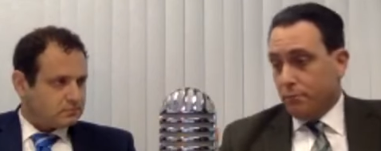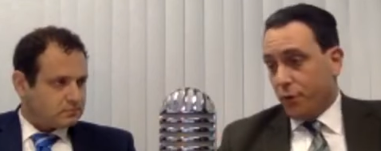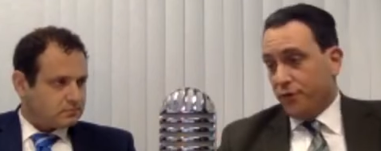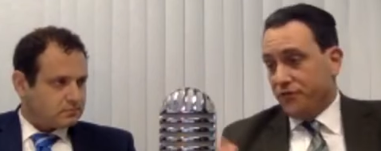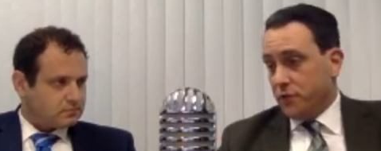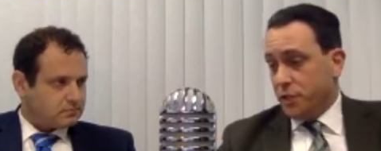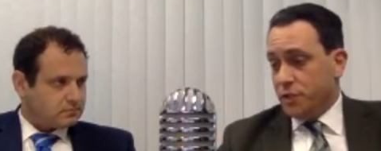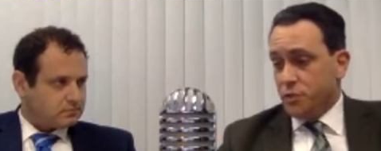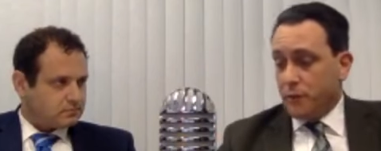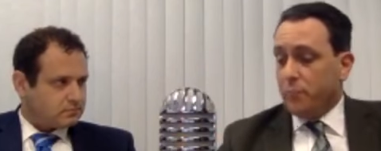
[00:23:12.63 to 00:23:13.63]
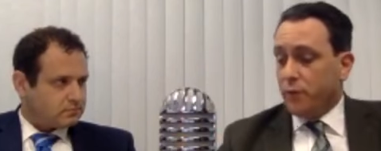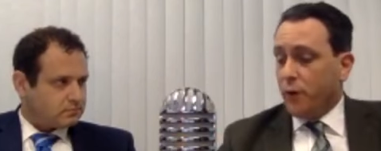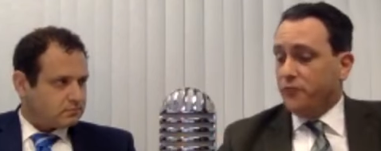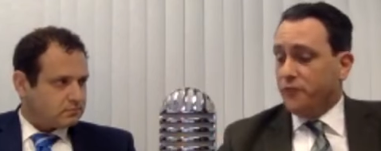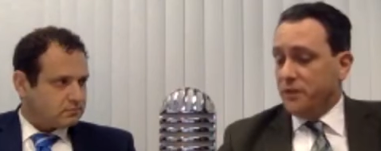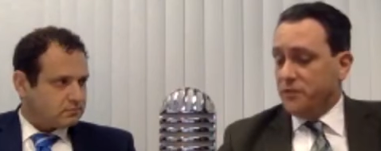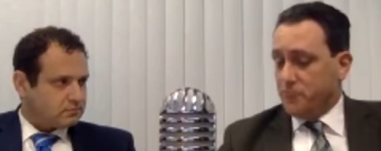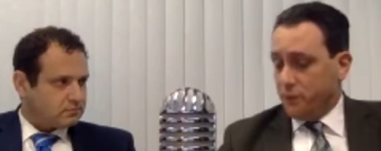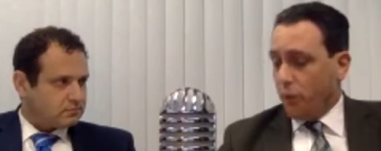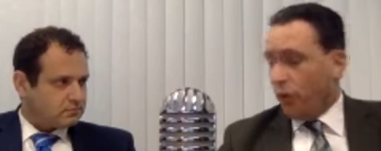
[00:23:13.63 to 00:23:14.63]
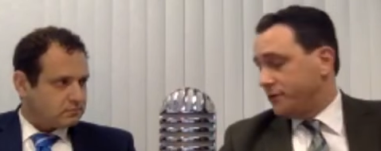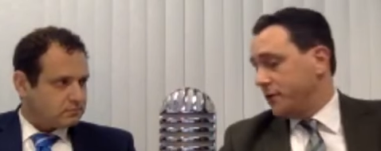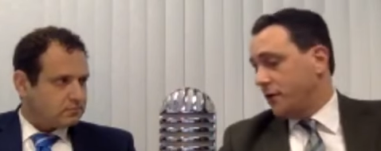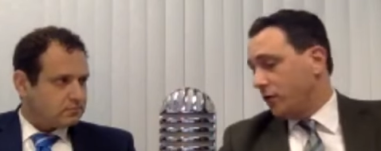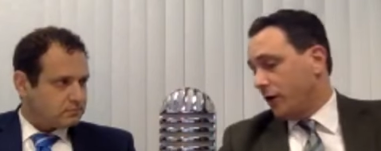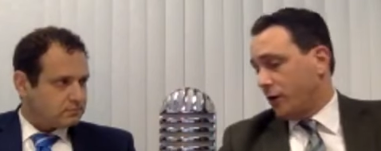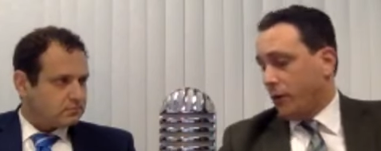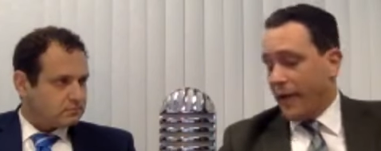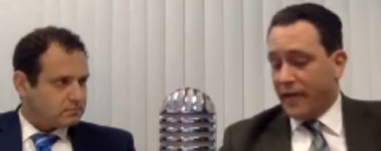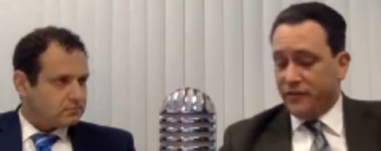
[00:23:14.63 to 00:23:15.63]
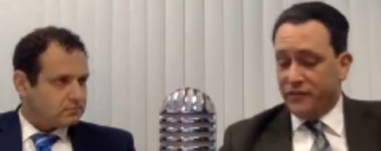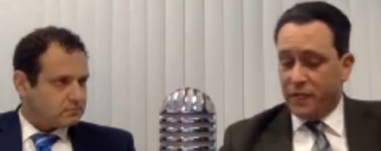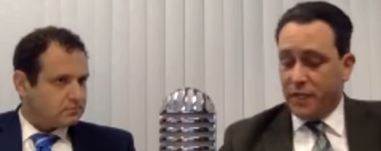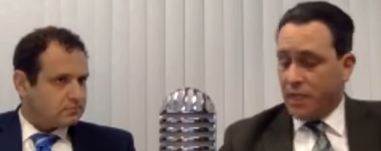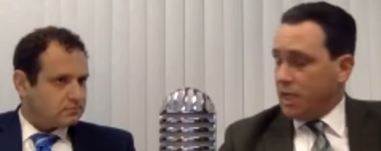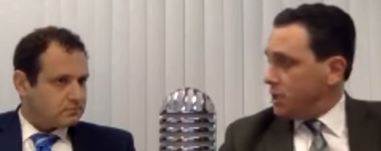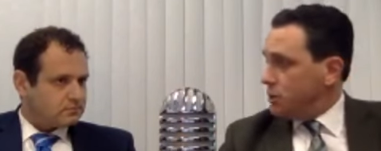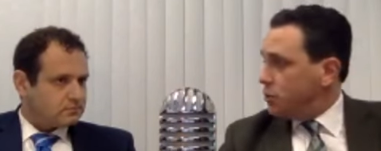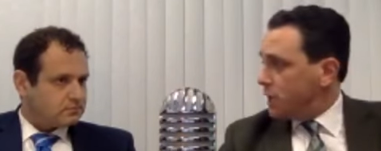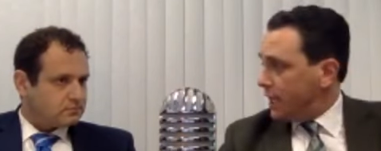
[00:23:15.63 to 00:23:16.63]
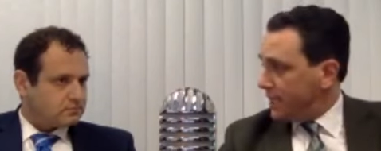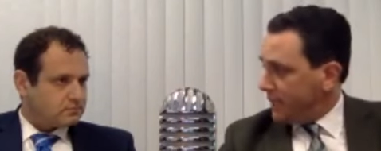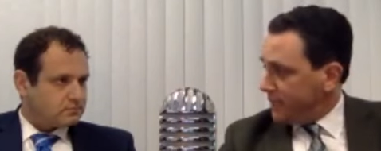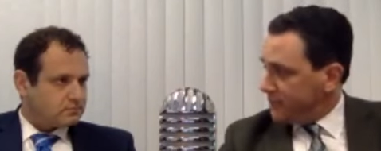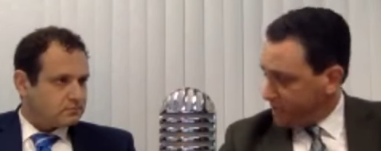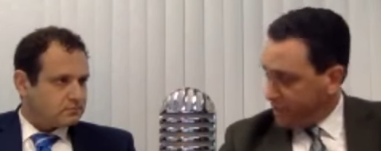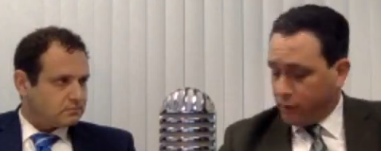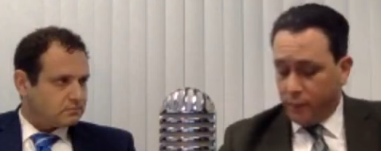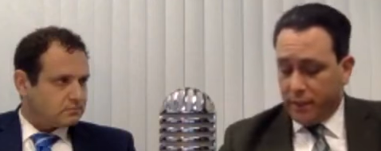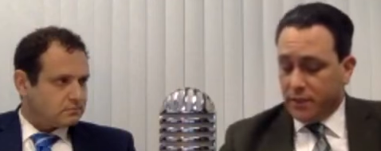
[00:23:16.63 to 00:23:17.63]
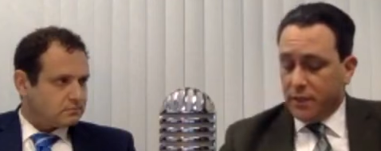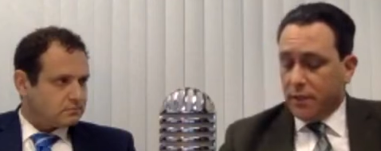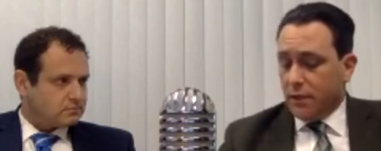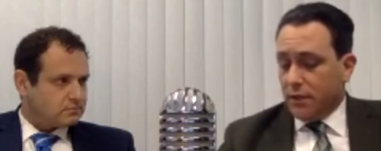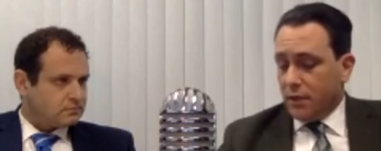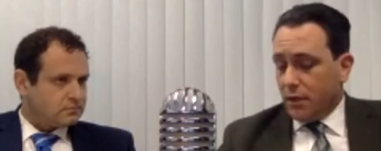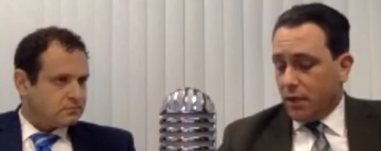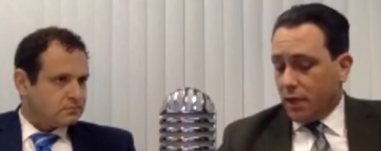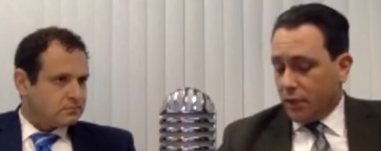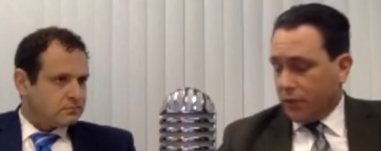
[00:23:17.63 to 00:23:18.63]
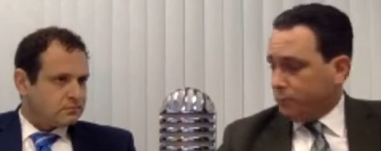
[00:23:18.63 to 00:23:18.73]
Speaker 1: Personal injury proceeds. You're involved in an auto accident and you get a settlement are the